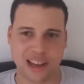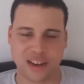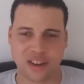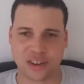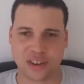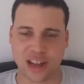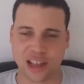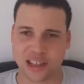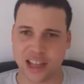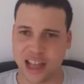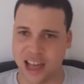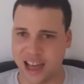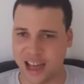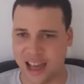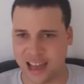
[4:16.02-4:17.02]
And he just does
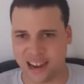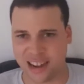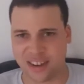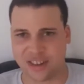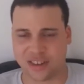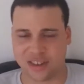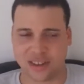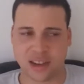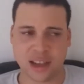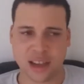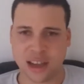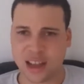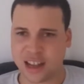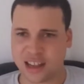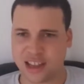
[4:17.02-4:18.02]
that and it just
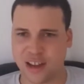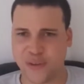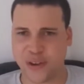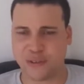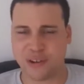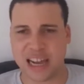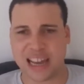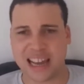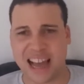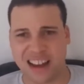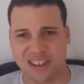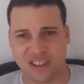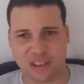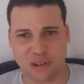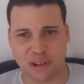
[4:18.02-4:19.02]
nothing really
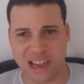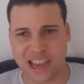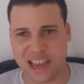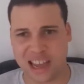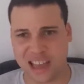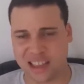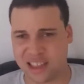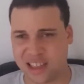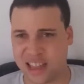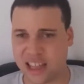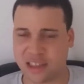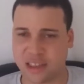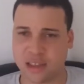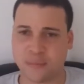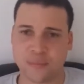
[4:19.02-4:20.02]
catches your ears.
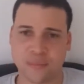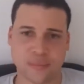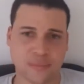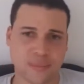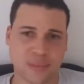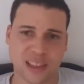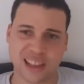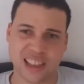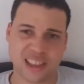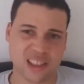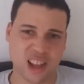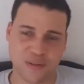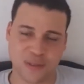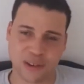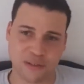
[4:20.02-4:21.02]
There's there's
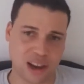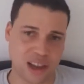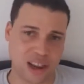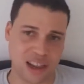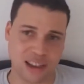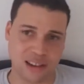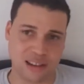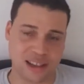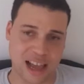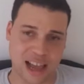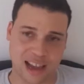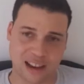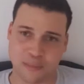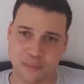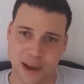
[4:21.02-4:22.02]
nothing really
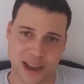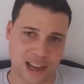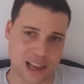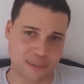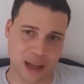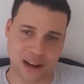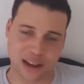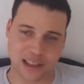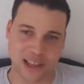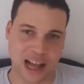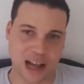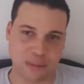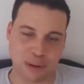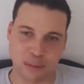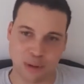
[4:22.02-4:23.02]
that compelling about this
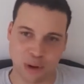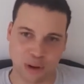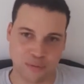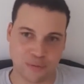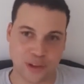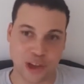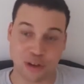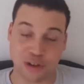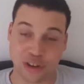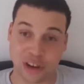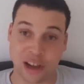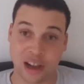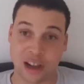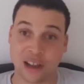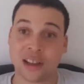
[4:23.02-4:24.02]
album or
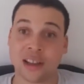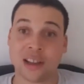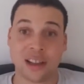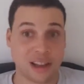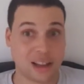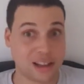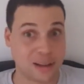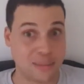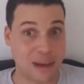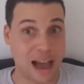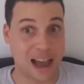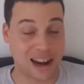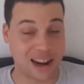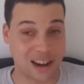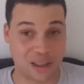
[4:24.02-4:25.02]
future the
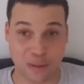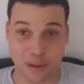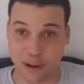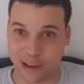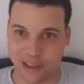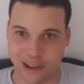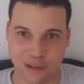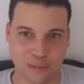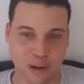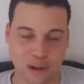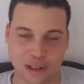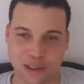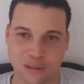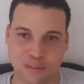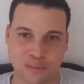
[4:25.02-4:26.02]
man at this point. Like
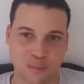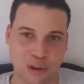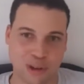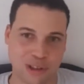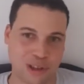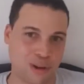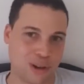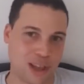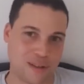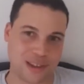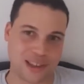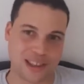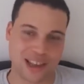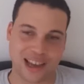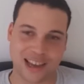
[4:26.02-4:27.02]
what's what's he got left
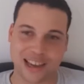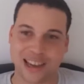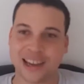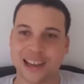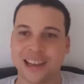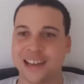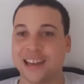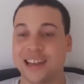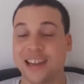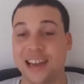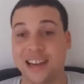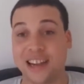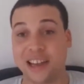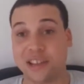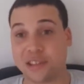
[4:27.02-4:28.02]
to say?
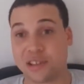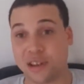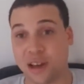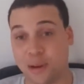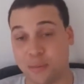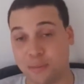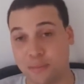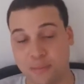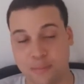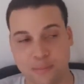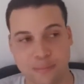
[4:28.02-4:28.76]
He needs to